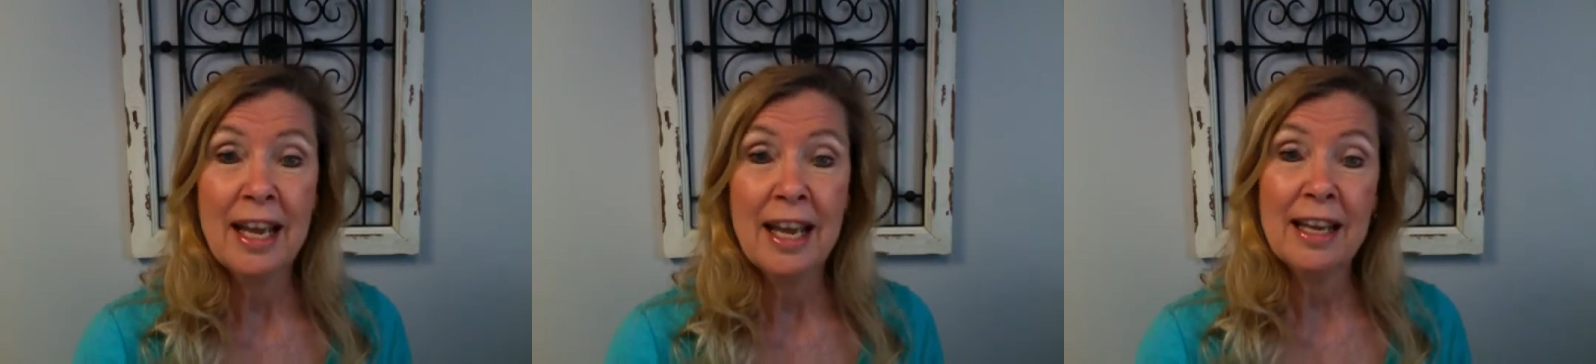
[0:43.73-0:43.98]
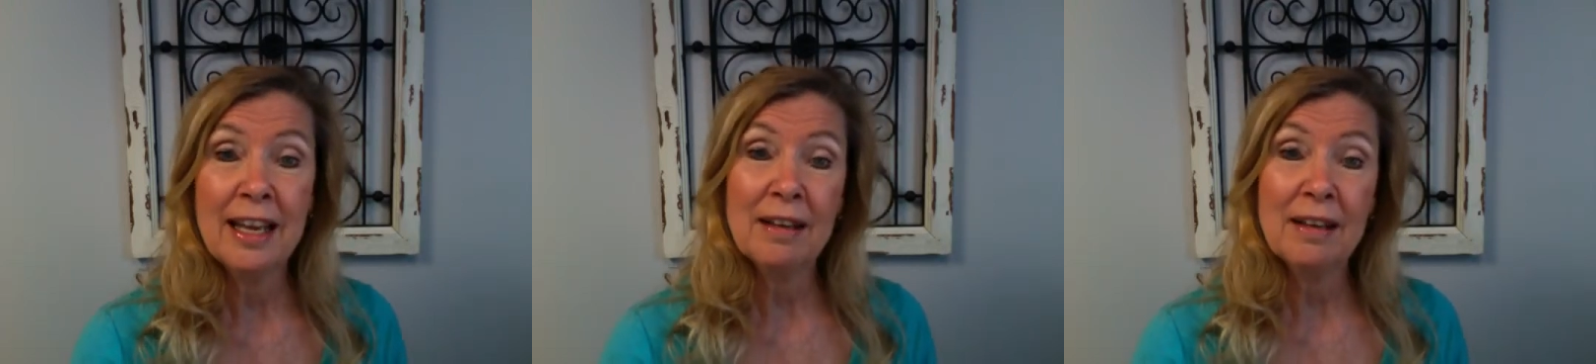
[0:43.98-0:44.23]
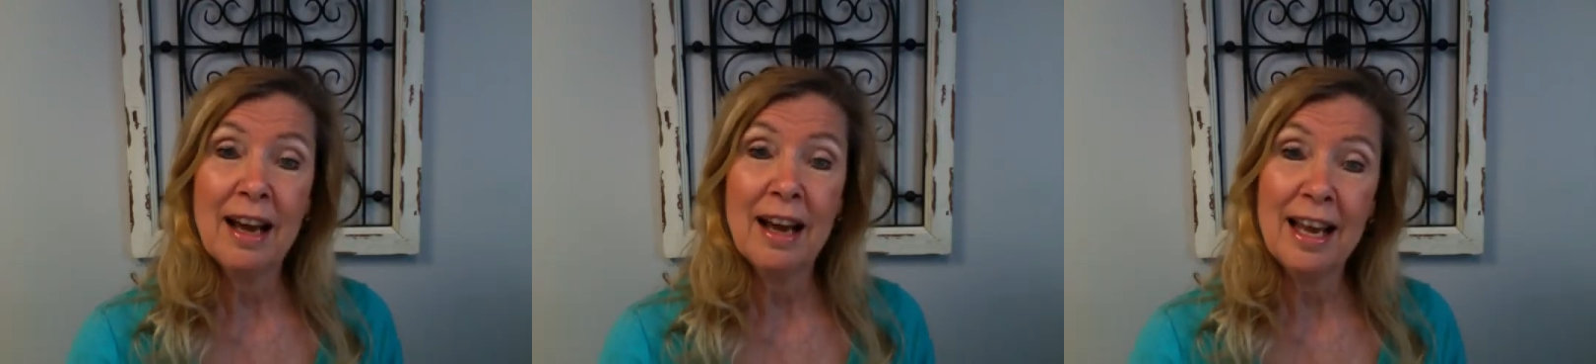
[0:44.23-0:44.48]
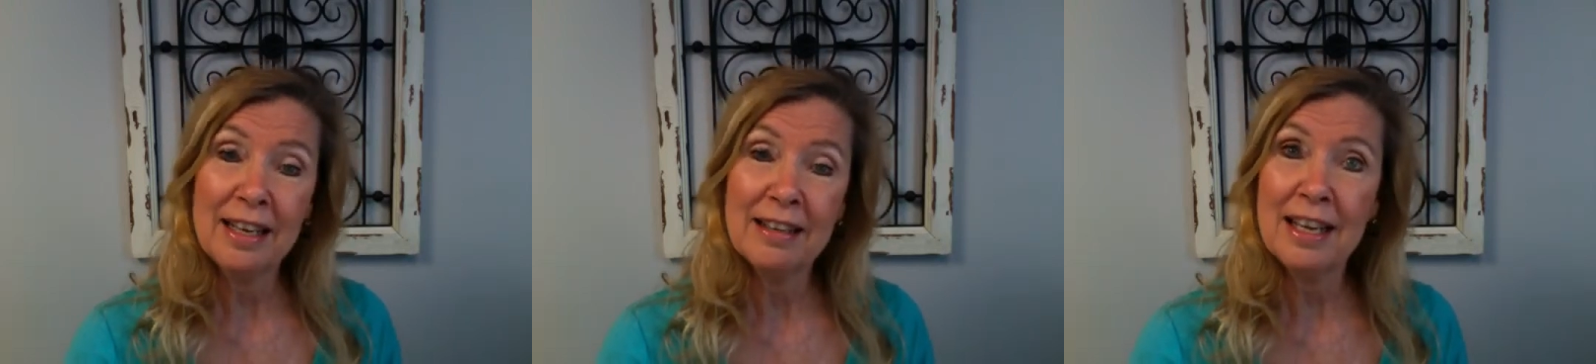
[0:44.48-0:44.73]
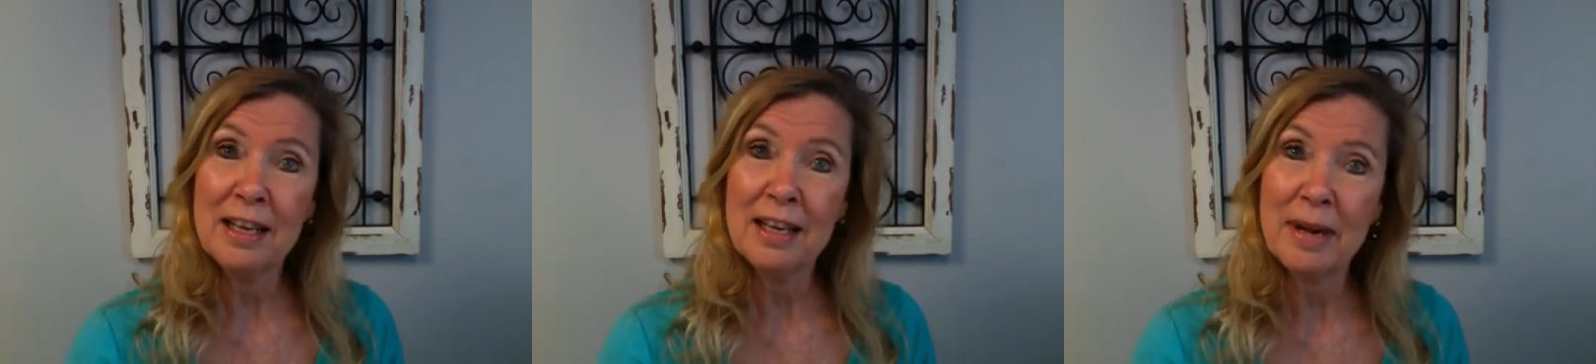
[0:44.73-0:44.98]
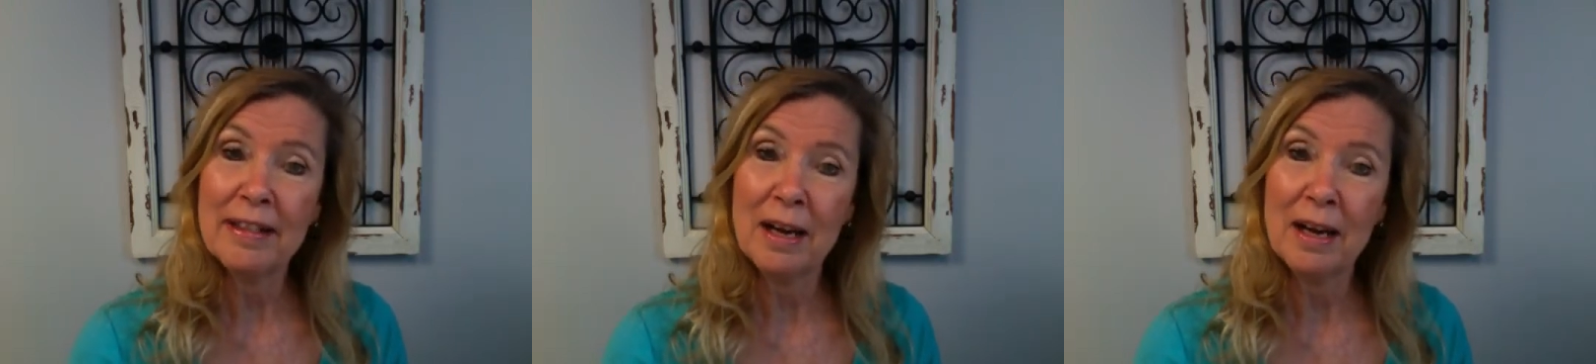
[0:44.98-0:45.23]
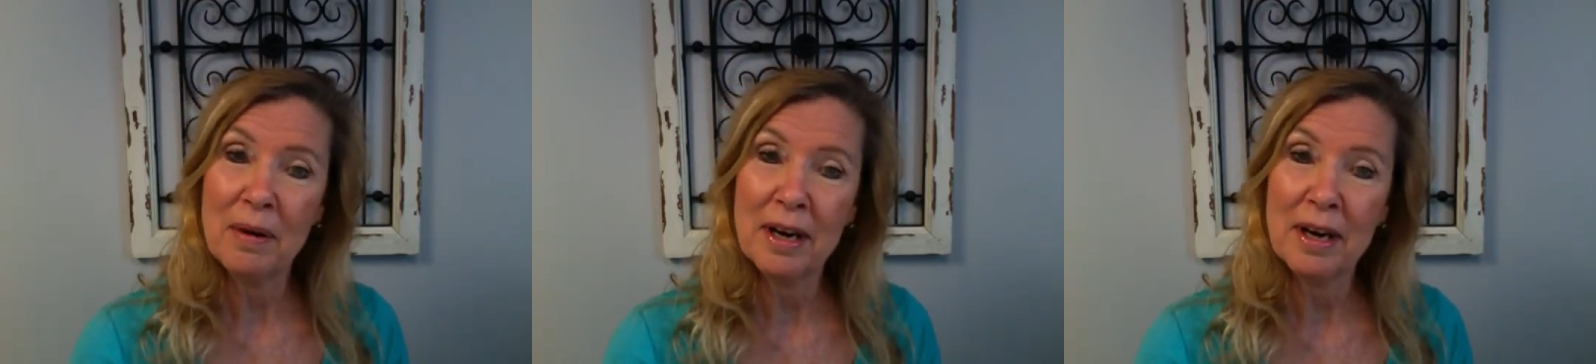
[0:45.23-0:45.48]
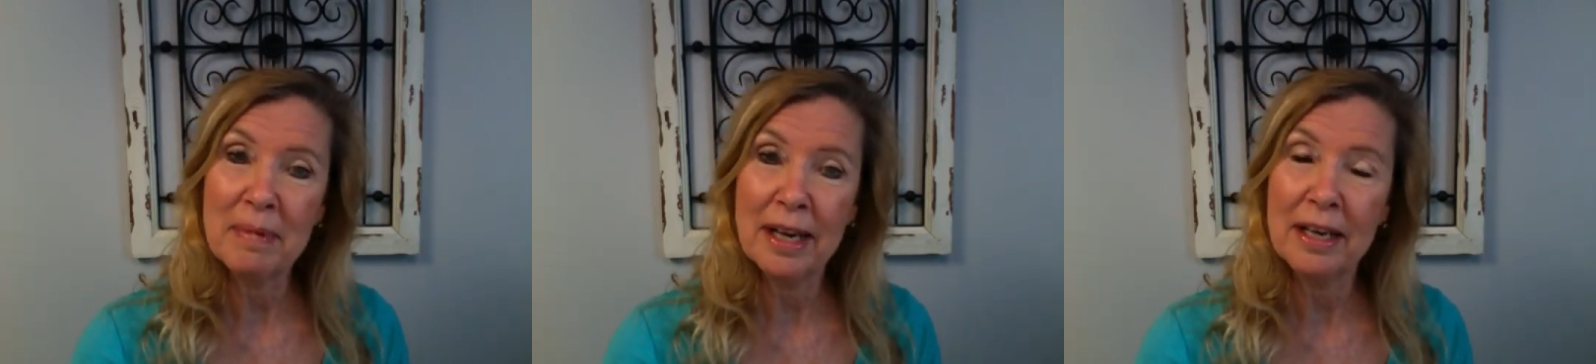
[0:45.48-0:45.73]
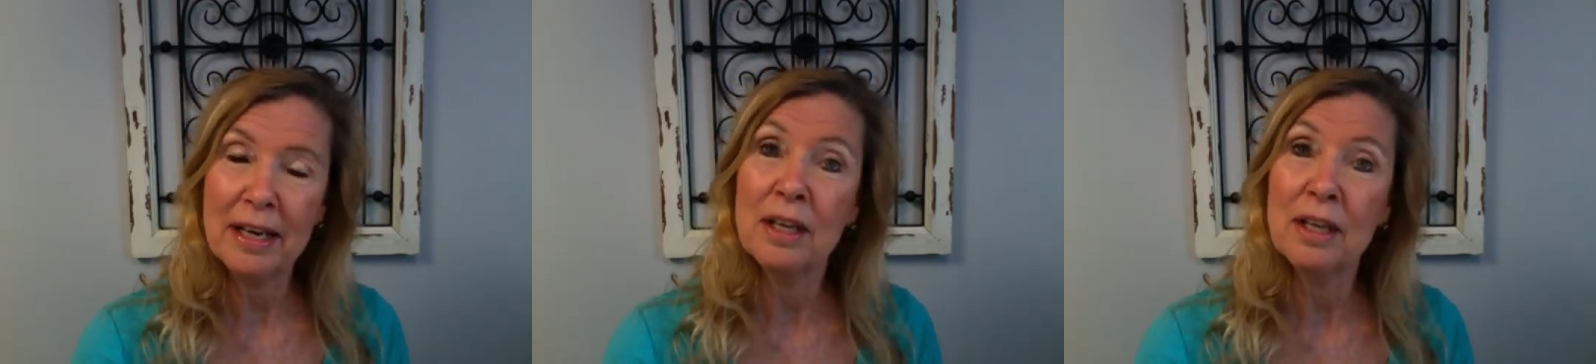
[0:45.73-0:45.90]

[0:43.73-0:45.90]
And I had to think about that quite a bit.